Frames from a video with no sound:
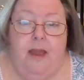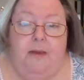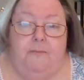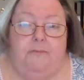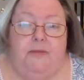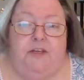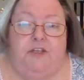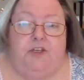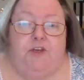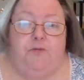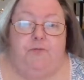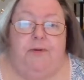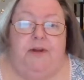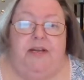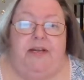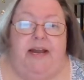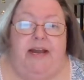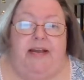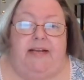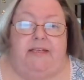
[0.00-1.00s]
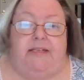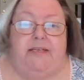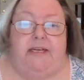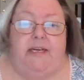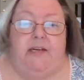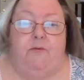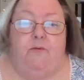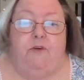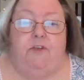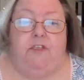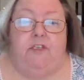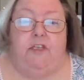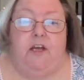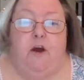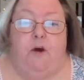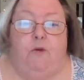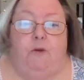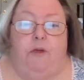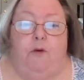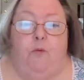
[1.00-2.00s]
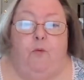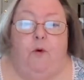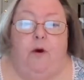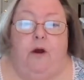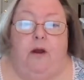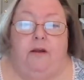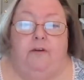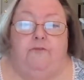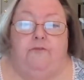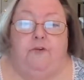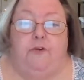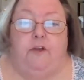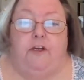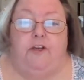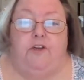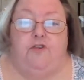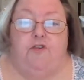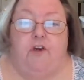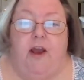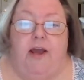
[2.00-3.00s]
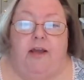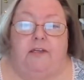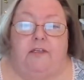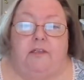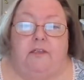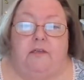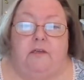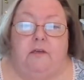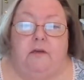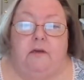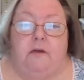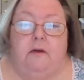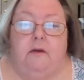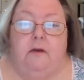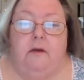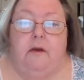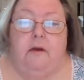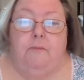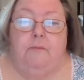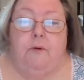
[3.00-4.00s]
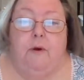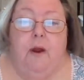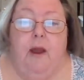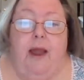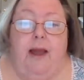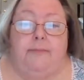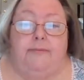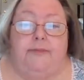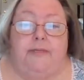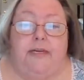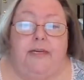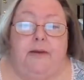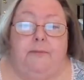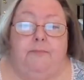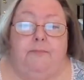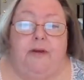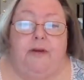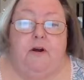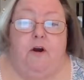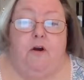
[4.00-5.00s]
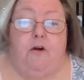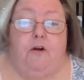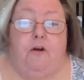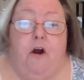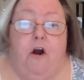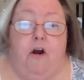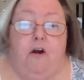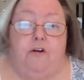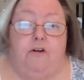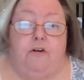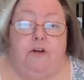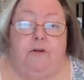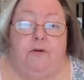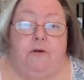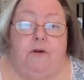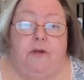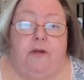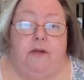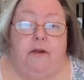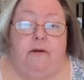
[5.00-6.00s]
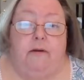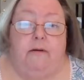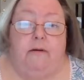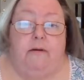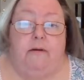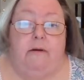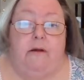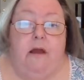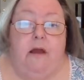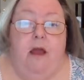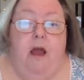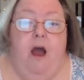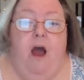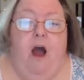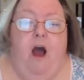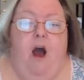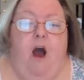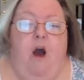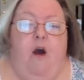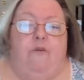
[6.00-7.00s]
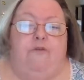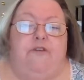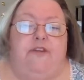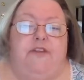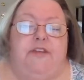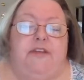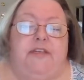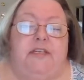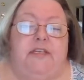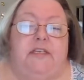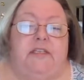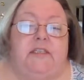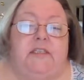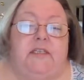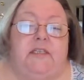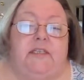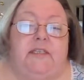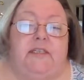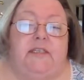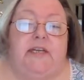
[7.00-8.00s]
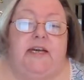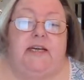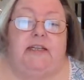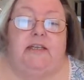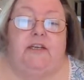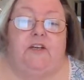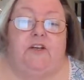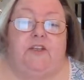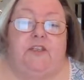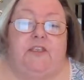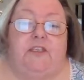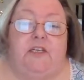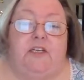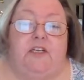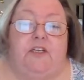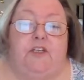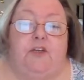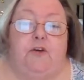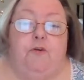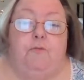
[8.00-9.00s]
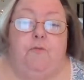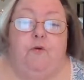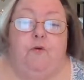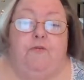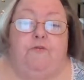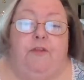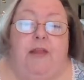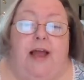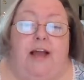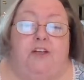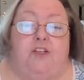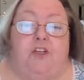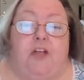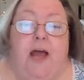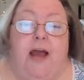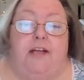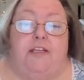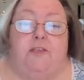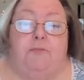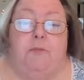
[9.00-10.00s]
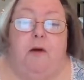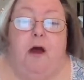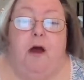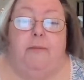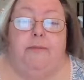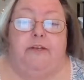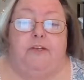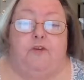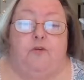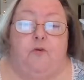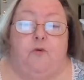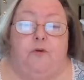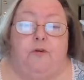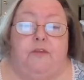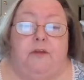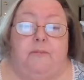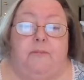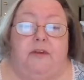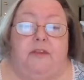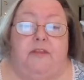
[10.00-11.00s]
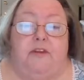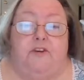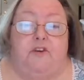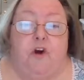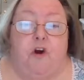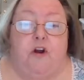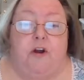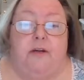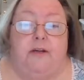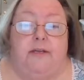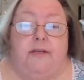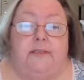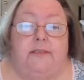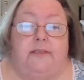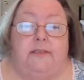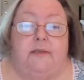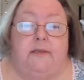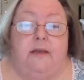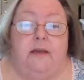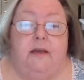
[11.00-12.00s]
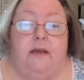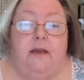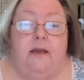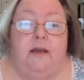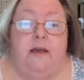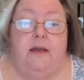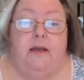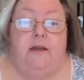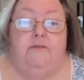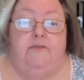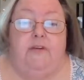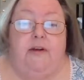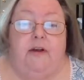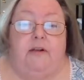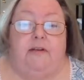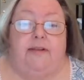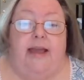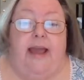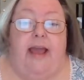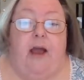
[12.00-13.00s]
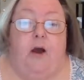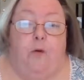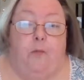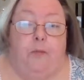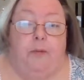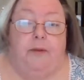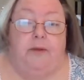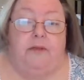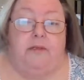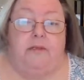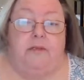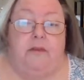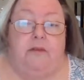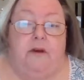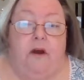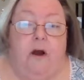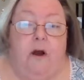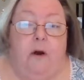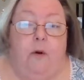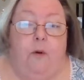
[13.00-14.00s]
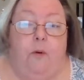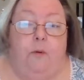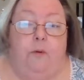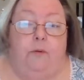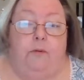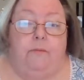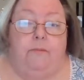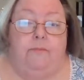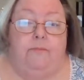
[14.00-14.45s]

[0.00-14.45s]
Mr. Pendansky was the only one fully dressed. Perhaps he had been on guard duty. Off in the distance, Stanley could see two more flashlights bobbing toward them in the darkness. He felt helpless in the hole.